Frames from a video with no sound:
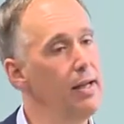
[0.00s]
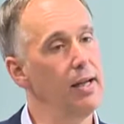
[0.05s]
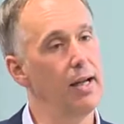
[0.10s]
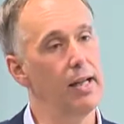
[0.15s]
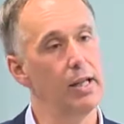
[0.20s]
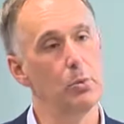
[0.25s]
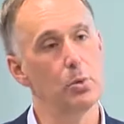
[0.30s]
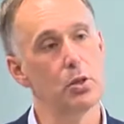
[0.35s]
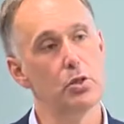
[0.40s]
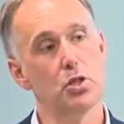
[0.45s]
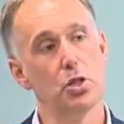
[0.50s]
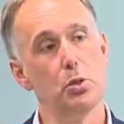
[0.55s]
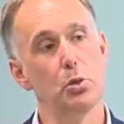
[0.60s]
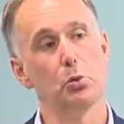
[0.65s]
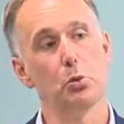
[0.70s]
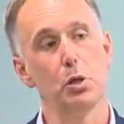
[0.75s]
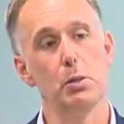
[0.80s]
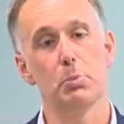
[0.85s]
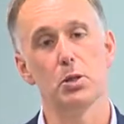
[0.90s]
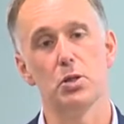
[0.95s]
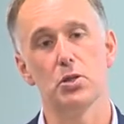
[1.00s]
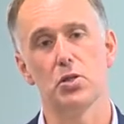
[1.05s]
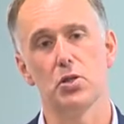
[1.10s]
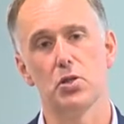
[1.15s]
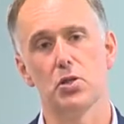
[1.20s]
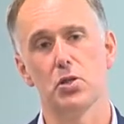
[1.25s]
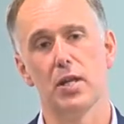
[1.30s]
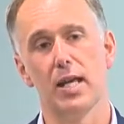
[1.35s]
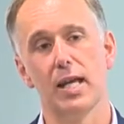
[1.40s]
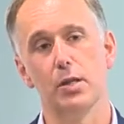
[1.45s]
And there were 2 or 3
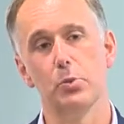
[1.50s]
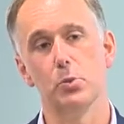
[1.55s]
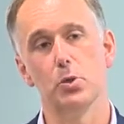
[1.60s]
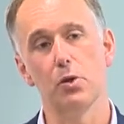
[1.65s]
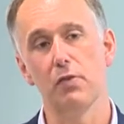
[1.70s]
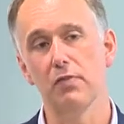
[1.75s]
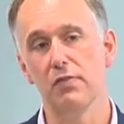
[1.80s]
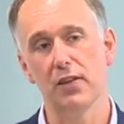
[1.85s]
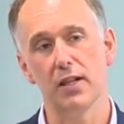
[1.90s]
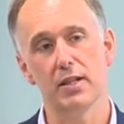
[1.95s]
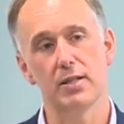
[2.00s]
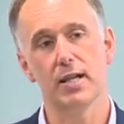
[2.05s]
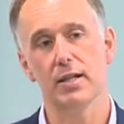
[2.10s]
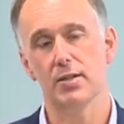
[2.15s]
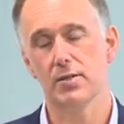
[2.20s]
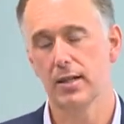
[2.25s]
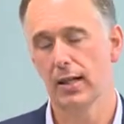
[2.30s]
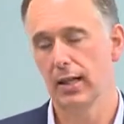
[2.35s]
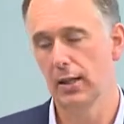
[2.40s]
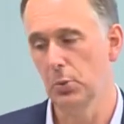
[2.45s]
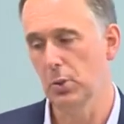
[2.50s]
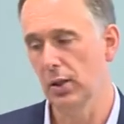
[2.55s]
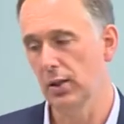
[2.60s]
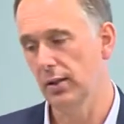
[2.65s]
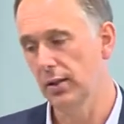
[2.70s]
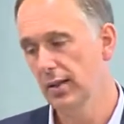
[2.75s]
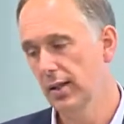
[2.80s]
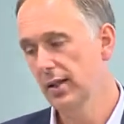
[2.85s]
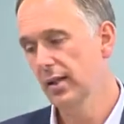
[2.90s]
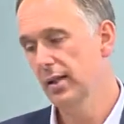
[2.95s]
businesses there that were doing fantastically
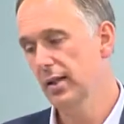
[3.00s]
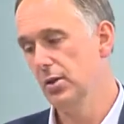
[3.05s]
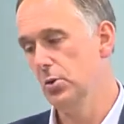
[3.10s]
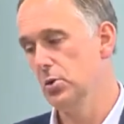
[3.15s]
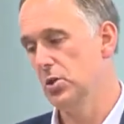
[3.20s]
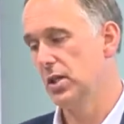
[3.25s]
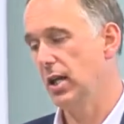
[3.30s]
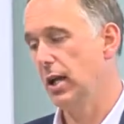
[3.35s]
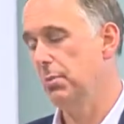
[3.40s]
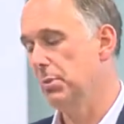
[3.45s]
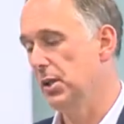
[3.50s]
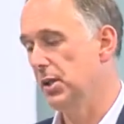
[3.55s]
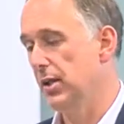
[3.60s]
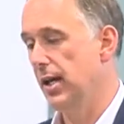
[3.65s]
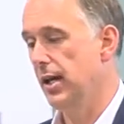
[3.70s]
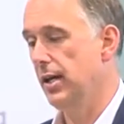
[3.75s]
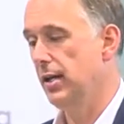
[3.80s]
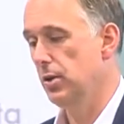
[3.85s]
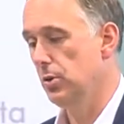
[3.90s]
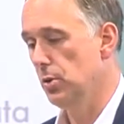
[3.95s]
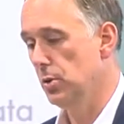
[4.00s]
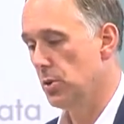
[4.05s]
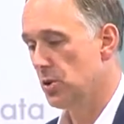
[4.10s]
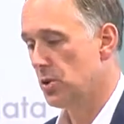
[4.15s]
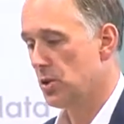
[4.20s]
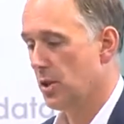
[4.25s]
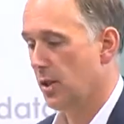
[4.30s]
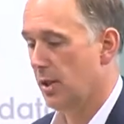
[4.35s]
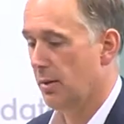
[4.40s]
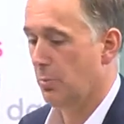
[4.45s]
well. There was a company there who
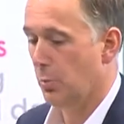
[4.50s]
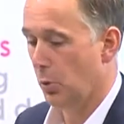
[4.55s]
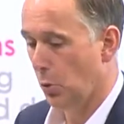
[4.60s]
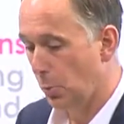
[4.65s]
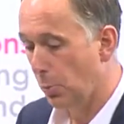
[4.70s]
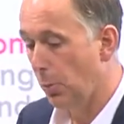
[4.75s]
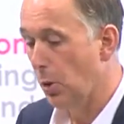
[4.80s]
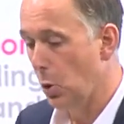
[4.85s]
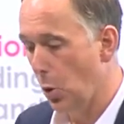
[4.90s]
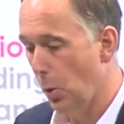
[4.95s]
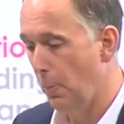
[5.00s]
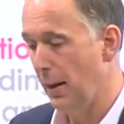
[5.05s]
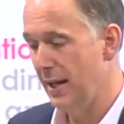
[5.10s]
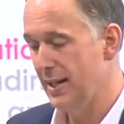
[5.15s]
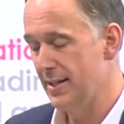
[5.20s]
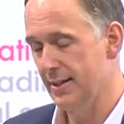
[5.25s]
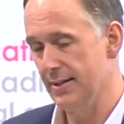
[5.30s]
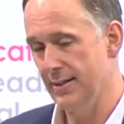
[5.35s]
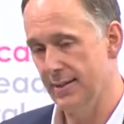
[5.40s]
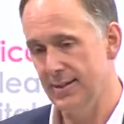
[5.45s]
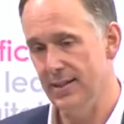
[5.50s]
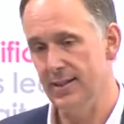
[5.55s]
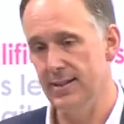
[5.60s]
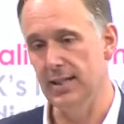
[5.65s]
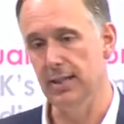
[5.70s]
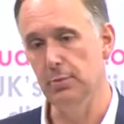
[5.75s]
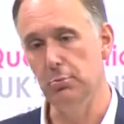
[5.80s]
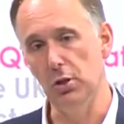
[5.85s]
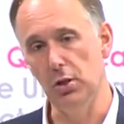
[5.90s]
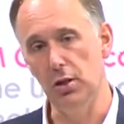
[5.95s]
are based in the
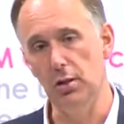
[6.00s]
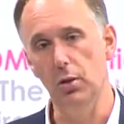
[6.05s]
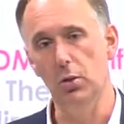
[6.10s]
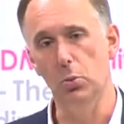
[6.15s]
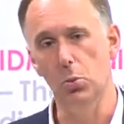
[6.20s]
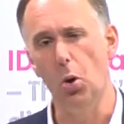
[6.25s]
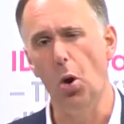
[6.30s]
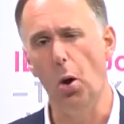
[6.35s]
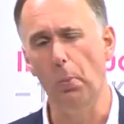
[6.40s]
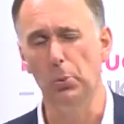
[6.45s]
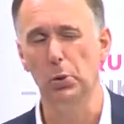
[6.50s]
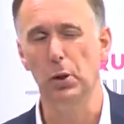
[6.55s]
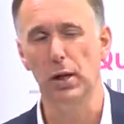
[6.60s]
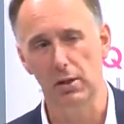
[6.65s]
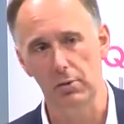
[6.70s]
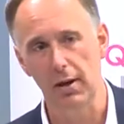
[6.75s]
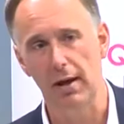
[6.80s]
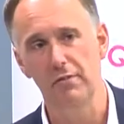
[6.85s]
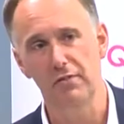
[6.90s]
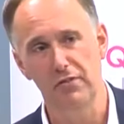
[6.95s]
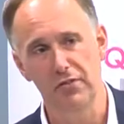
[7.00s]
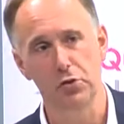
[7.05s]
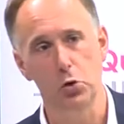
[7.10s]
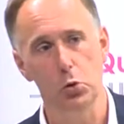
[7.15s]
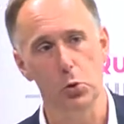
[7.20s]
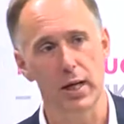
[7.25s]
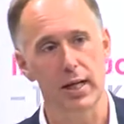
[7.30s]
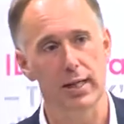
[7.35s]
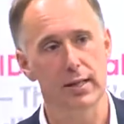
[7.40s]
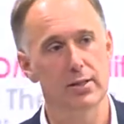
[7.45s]
city, but operate around
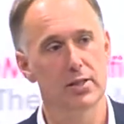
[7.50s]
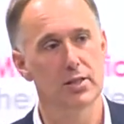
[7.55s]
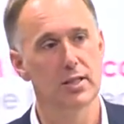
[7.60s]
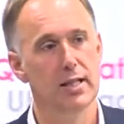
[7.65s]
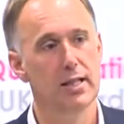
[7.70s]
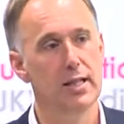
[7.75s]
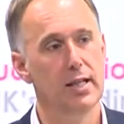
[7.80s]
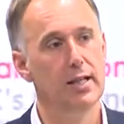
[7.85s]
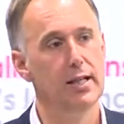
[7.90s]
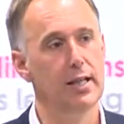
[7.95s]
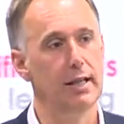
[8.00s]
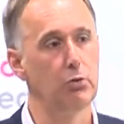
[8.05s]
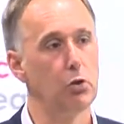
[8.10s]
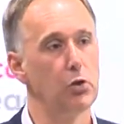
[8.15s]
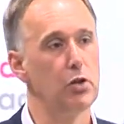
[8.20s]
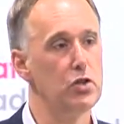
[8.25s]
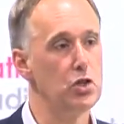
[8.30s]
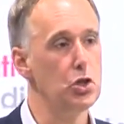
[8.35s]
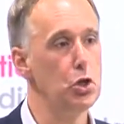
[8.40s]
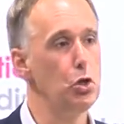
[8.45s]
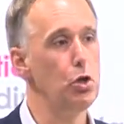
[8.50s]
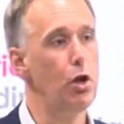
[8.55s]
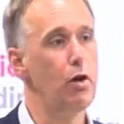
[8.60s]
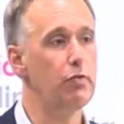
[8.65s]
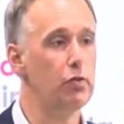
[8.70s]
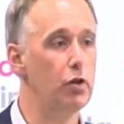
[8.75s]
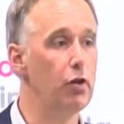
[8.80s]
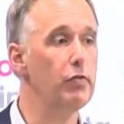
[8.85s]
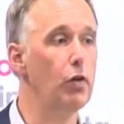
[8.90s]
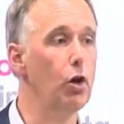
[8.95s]
Forex. They've got a
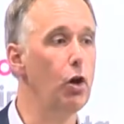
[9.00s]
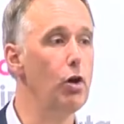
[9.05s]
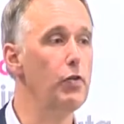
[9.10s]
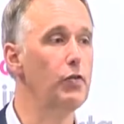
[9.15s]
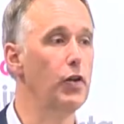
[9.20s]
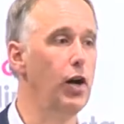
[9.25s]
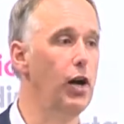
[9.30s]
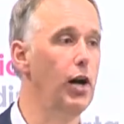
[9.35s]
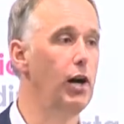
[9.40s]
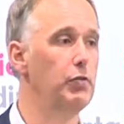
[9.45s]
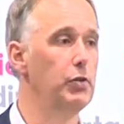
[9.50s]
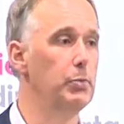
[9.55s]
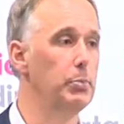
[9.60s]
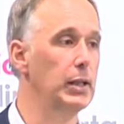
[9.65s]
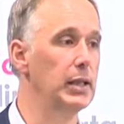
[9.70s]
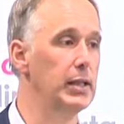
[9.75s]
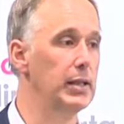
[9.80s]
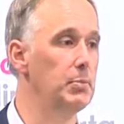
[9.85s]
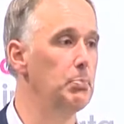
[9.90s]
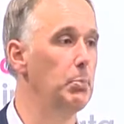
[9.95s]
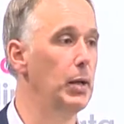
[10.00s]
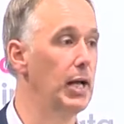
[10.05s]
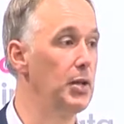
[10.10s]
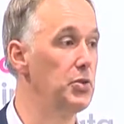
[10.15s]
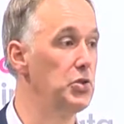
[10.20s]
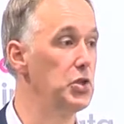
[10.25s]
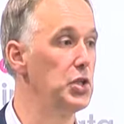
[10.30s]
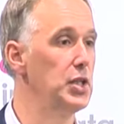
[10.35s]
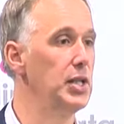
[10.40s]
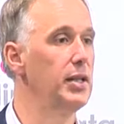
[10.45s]
turnover of over £500 million
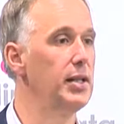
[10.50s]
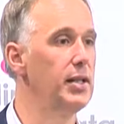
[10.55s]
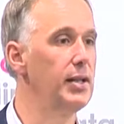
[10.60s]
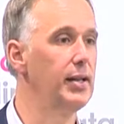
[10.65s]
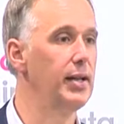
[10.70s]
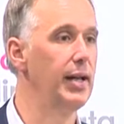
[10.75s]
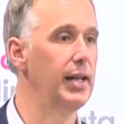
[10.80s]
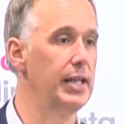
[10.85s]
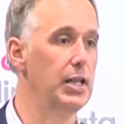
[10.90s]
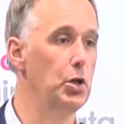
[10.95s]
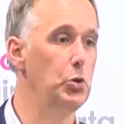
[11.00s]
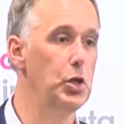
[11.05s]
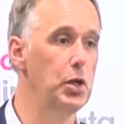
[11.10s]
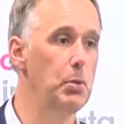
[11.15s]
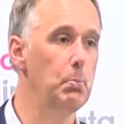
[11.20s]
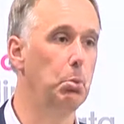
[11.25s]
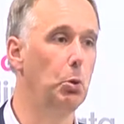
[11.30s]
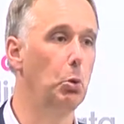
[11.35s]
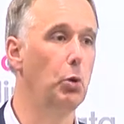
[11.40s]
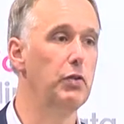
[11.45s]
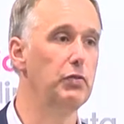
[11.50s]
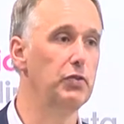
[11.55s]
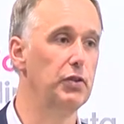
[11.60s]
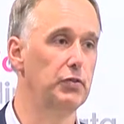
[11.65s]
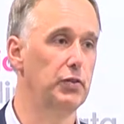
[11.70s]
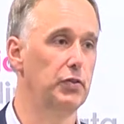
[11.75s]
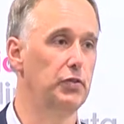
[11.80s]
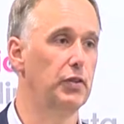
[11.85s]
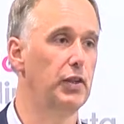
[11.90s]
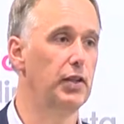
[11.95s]
a year, and they only employ
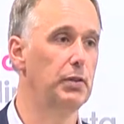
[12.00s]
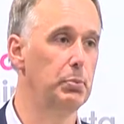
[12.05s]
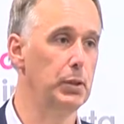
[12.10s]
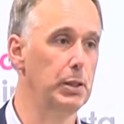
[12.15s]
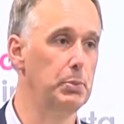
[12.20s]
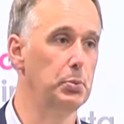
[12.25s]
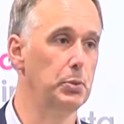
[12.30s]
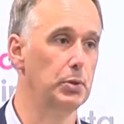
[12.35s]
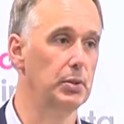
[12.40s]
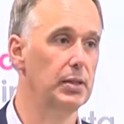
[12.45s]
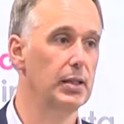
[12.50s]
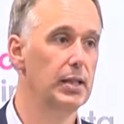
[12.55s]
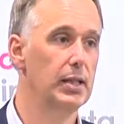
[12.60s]
55 people.